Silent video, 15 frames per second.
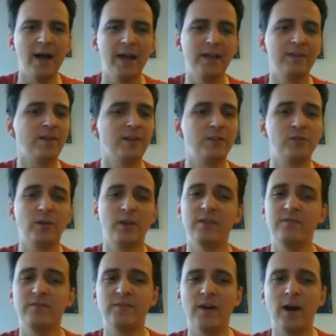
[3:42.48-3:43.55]
If I do
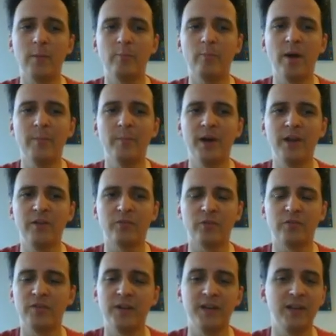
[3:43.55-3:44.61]
give up my money for
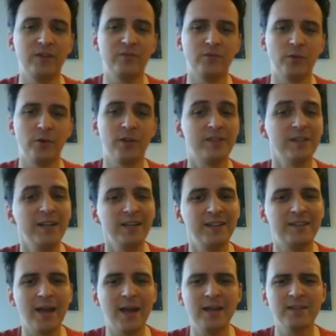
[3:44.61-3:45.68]
funding for
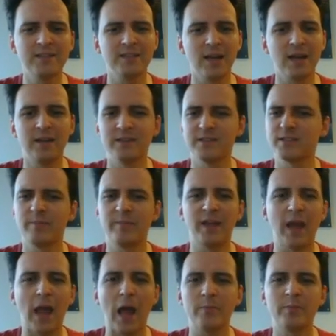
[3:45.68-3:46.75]
30 days and
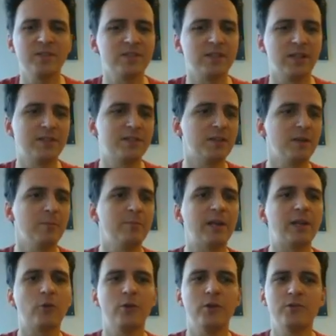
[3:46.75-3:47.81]
something happens, let's say
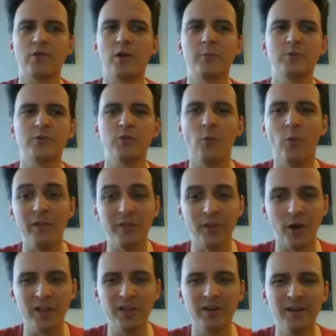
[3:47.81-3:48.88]
Bitcoin drops to
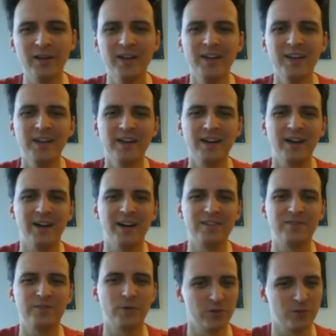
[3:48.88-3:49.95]

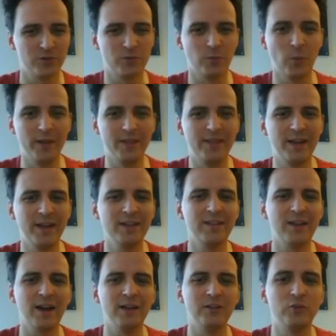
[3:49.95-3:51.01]
$1 for just 1 day,
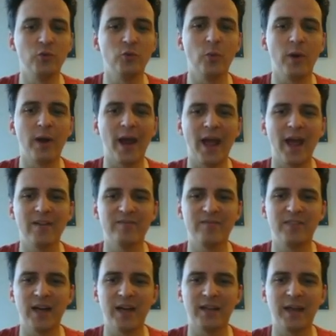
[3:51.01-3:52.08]
then I do want to
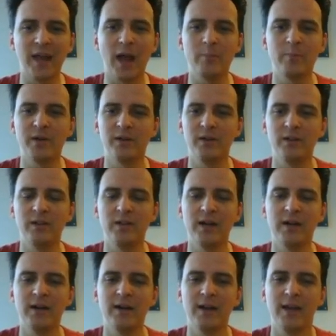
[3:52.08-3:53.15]
have that capital
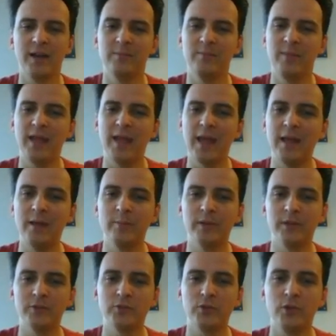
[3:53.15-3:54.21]
and be
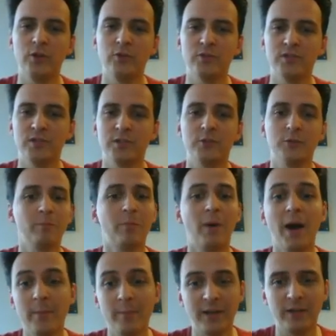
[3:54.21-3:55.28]
able to use it to
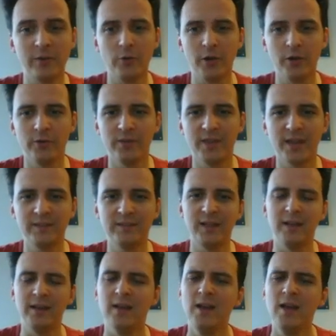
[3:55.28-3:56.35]
buy Bitcoin on that
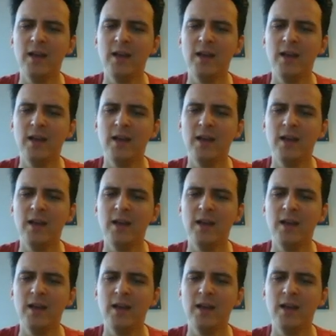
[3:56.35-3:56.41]
day.